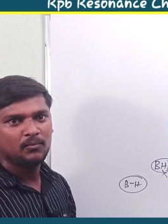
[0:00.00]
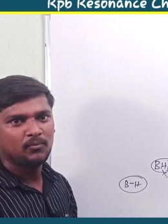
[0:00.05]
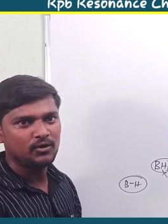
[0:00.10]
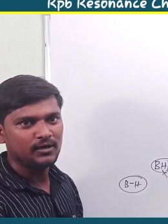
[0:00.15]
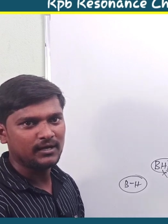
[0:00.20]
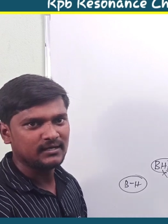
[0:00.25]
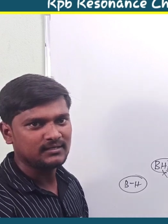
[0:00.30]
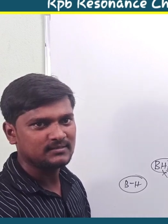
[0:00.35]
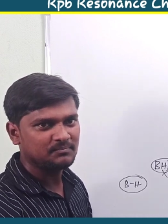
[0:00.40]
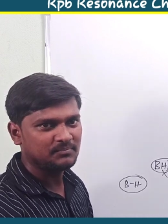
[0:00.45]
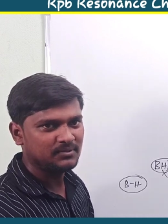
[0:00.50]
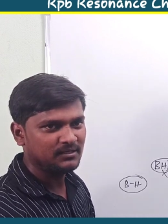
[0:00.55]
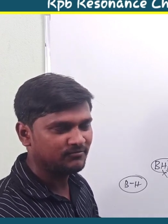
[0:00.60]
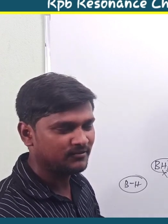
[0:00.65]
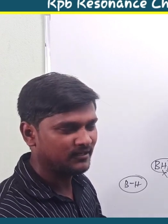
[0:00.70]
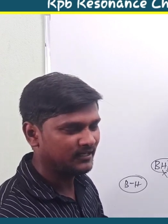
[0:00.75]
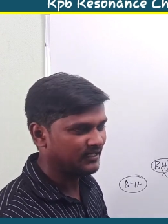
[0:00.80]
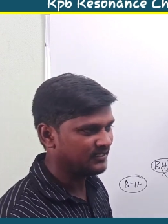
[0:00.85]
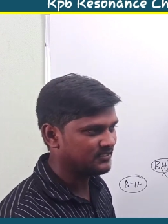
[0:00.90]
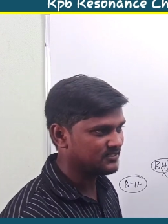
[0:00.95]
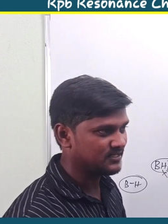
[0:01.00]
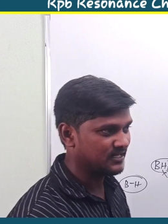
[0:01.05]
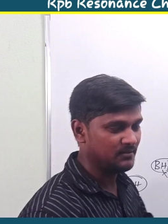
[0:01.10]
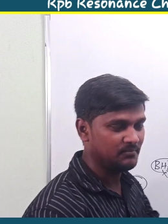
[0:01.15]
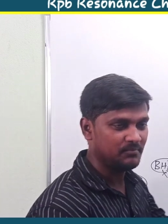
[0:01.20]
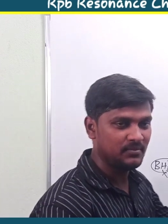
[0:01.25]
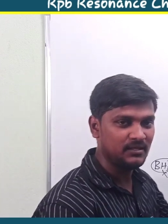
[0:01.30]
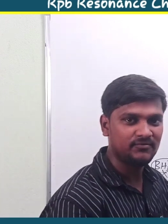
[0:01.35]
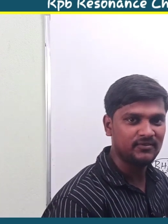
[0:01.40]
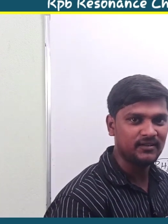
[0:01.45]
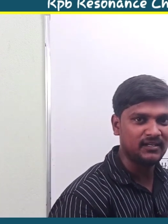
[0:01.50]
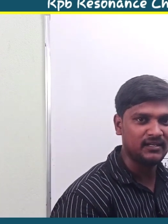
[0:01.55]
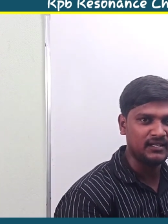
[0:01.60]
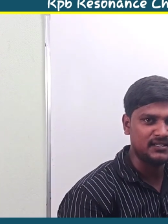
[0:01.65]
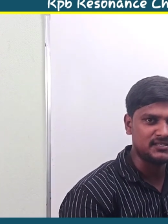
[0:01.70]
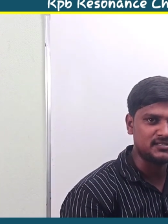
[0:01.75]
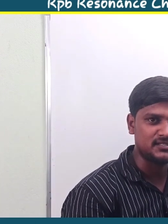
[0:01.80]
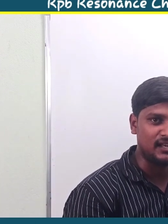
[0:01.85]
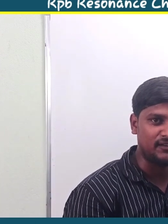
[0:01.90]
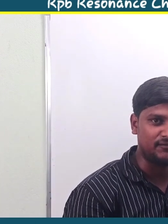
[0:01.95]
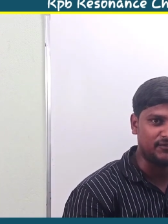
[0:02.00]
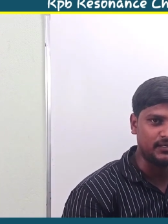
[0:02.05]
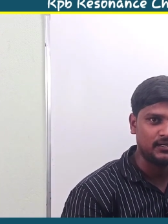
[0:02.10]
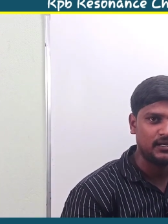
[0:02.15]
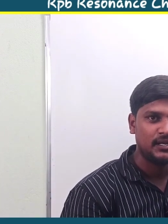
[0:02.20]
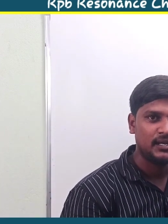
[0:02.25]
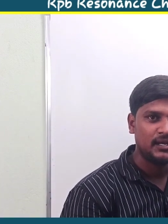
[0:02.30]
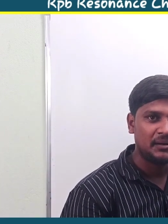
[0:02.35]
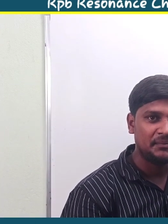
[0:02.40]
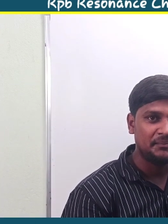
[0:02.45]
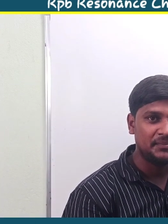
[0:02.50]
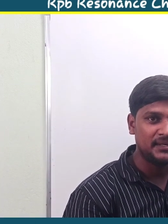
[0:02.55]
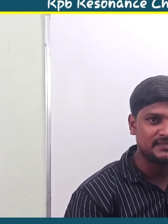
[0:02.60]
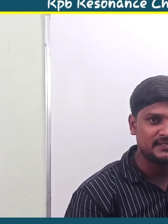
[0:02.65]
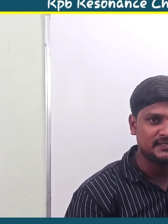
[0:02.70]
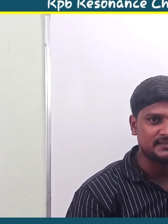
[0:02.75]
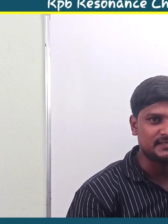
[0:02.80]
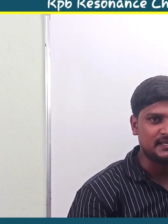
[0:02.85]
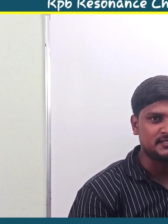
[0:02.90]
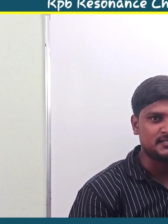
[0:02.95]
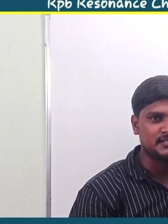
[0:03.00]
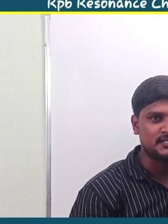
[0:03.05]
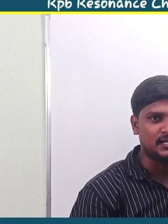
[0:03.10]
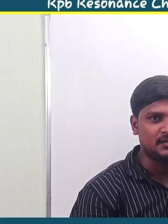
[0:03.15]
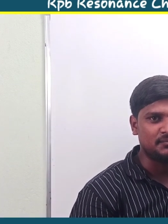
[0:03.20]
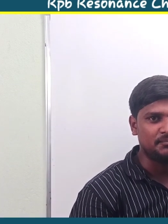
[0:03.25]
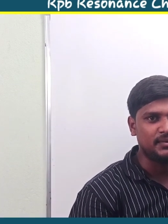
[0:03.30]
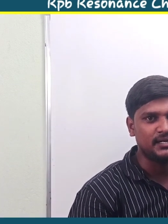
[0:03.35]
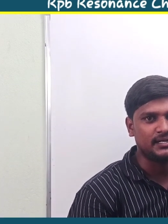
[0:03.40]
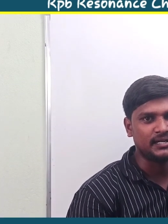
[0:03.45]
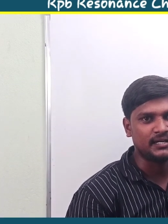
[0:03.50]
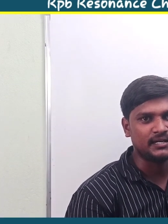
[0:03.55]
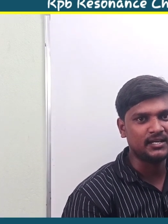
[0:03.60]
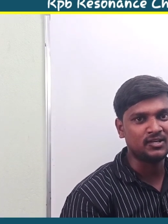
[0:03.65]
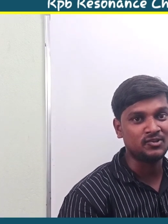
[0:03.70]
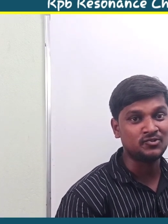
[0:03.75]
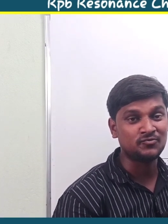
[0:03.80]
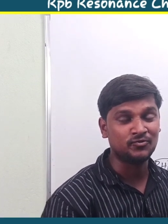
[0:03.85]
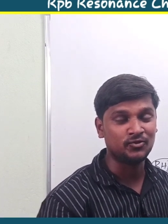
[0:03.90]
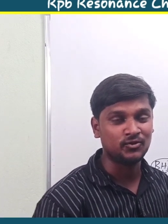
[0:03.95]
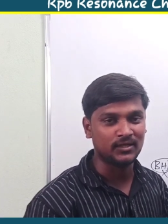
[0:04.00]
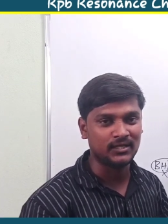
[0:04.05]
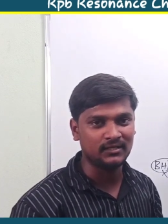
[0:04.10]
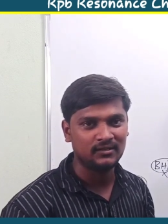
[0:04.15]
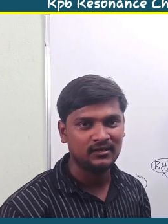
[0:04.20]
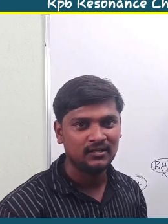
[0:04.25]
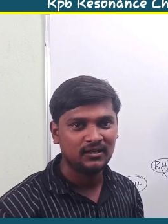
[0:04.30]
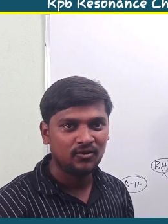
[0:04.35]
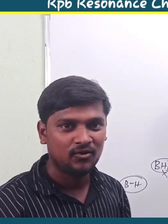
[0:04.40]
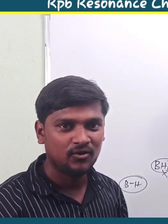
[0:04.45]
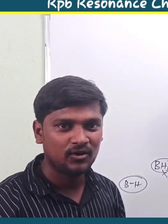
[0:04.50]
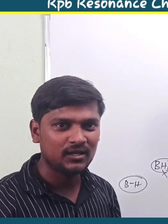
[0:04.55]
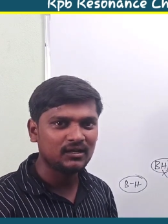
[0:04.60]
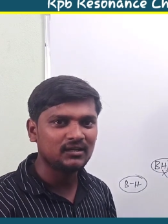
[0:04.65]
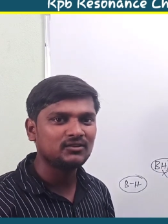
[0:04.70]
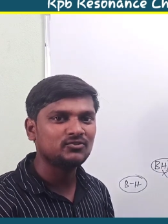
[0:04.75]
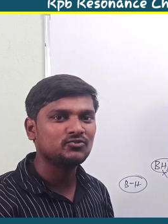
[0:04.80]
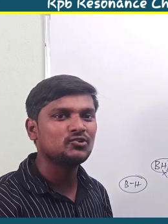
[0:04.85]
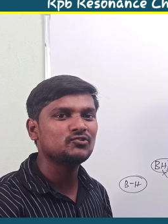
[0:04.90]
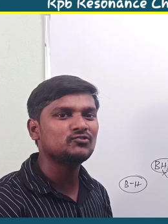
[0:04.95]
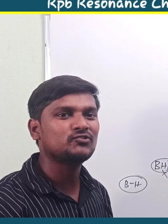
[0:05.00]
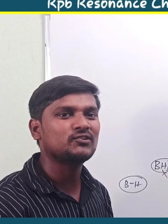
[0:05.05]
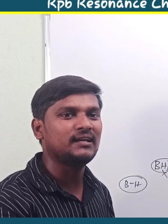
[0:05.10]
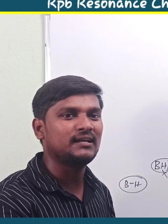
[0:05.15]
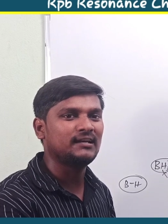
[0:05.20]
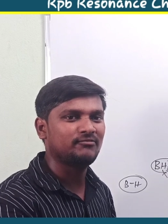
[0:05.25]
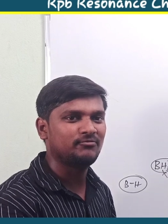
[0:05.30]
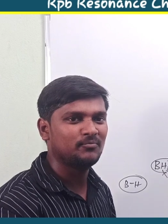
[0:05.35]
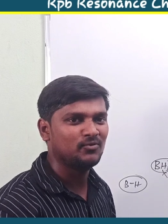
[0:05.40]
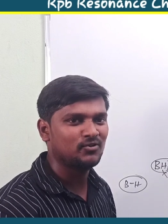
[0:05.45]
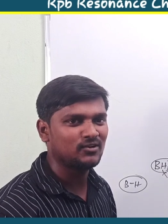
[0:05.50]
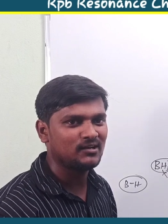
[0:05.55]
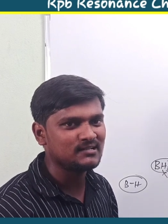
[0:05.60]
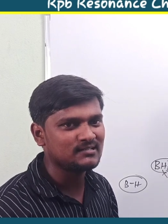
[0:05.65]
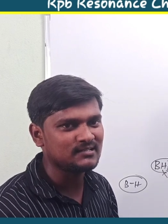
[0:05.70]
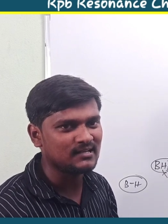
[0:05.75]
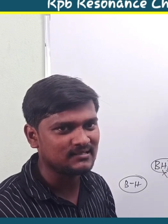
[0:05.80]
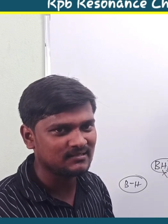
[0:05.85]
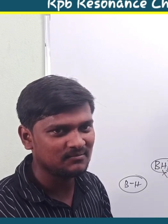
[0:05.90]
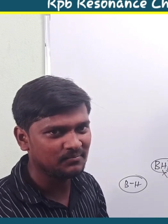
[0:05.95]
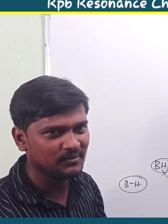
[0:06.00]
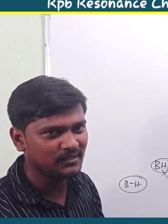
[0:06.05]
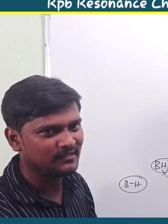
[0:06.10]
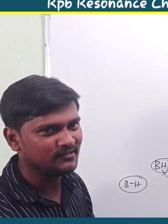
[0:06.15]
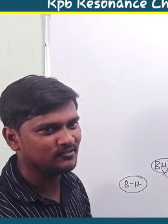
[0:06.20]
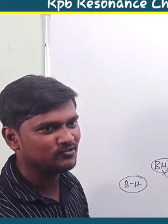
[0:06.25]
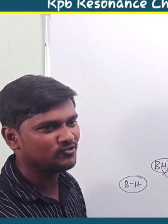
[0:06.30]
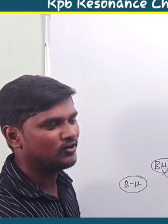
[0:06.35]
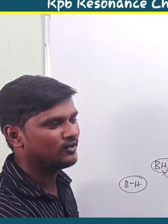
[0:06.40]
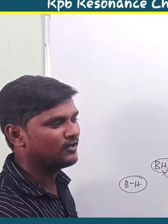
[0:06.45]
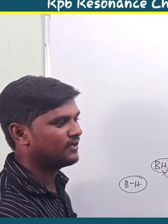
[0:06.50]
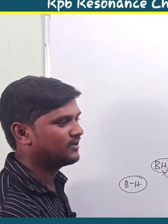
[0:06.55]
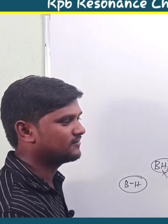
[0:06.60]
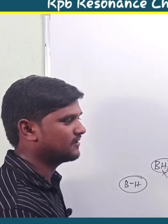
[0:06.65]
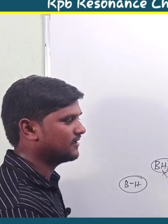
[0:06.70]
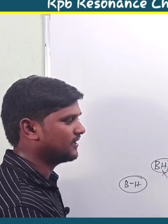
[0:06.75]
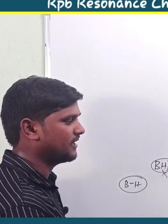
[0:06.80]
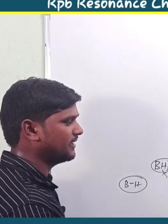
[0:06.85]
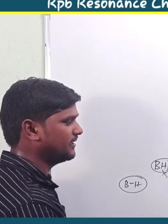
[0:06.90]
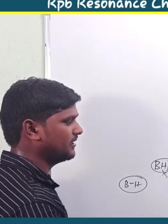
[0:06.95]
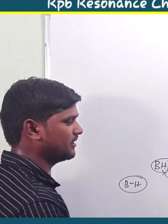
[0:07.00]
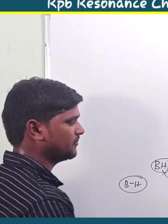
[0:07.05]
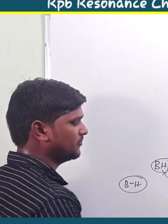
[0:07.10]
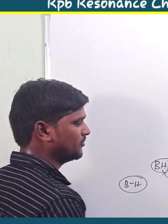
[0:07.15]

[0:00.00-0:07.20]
boranes, B5H9, B5H11, B6H10, B10H14. Okay, those kind of boranes are simply it is called as higher